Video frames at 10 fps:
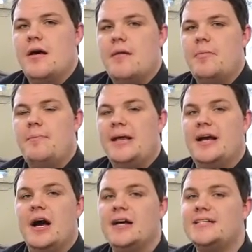But
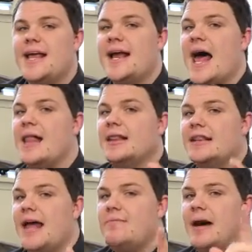because they got
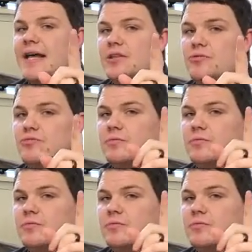led by the